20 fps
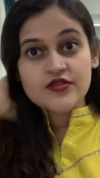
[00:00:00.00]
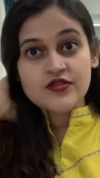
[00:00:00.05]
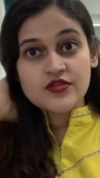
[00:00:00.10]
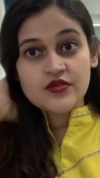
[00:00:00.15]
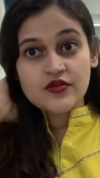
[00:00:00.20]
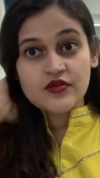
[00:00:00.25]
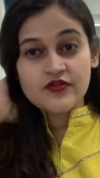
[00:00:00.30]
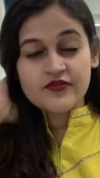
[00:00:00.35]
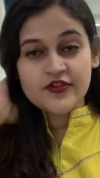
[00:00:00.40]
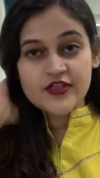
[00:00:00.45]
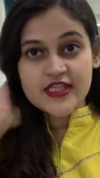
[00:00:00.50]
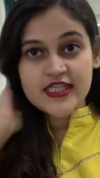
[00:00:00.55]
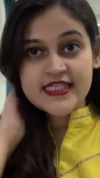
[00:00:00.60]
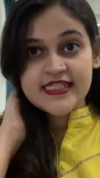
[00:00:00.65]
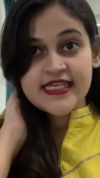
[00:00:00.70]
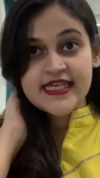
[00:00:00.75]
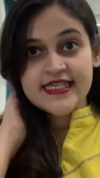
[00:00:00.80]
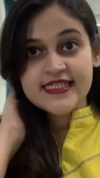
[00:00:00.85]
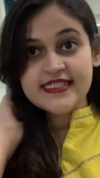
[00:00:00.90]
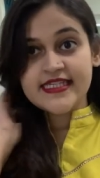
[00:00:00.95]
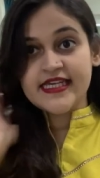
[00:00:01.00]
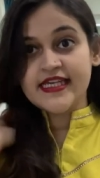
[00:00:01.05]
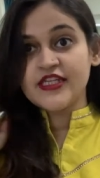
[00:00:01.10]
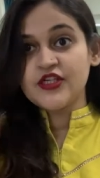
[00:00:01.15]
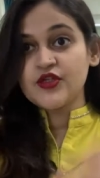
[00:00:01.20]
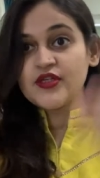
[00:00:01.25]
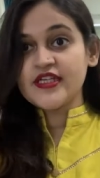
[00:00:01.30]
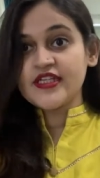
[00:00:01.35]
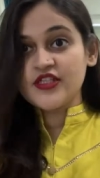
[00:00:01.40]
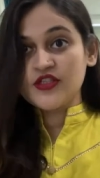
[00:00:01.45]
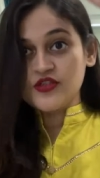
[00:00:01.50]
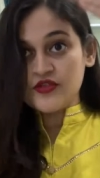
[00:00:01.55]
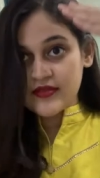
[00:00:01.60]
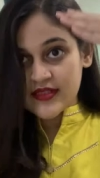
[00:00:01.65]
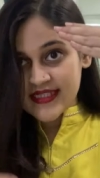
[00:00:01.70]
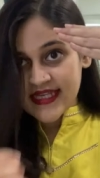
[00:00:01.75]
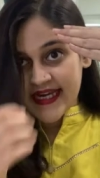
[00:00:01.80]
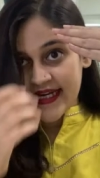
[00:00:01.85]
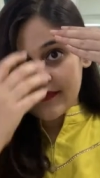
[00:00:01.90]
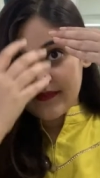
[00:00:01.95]
So for this hairstyle you need to do a
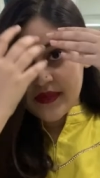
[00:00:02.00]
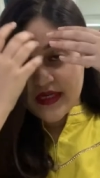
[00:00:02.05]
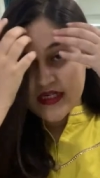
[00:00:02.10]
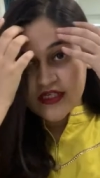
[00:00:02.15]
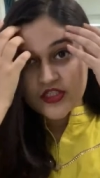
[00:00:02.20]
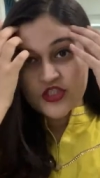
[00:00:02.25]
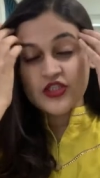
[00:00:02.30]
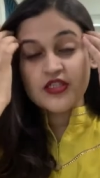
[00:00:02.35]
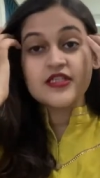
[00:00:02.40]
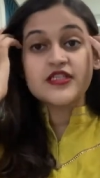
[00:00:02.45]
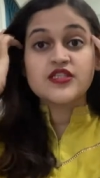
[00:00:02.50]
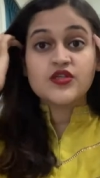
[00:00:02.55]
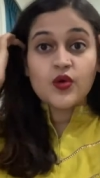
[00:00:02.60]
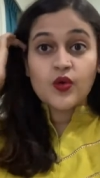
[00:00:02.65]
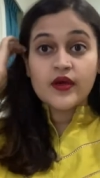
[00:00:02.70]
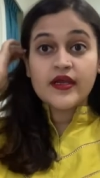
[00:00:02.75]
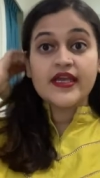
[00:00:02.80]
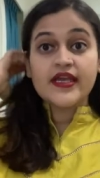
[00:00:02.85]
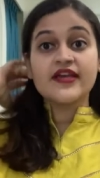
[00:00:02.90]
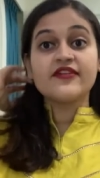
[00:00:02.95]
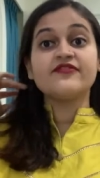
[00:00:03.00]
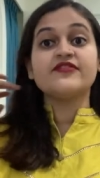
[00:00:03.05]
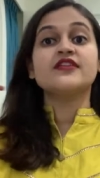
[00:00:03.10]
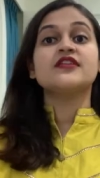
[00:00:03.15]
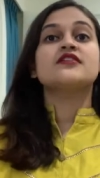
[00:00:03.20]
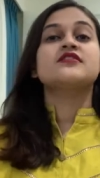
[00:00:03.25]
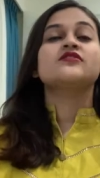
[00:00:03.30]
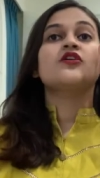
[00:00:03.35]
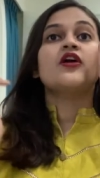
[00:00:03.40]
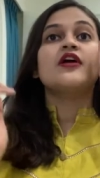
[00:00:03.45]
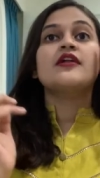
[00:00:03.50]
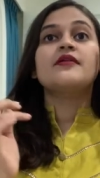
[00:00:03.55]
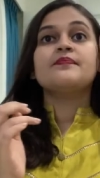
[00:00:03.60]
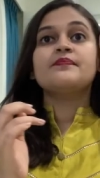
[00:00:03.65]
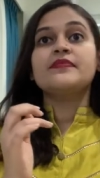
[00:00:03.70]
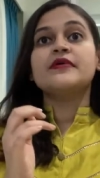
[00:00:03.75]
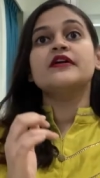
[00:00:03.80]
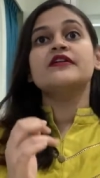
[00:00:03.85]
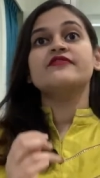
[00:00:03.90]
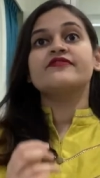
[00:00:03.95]
side partition. It's okay if it is not
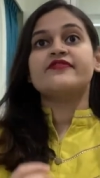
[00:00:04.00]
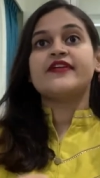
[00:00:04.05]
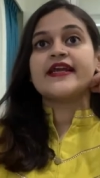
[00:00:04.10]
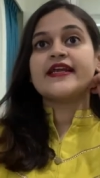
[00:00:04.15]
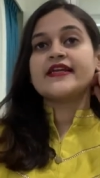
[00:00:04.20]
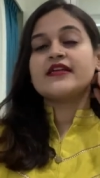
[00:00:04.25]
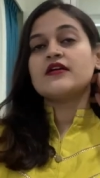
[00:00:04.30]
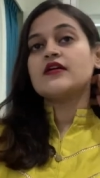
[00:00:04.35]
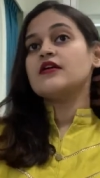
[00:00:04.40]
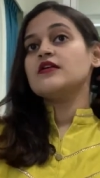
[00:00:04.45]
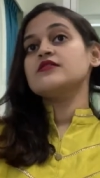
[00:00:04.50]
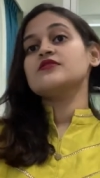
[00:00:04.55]
perfect.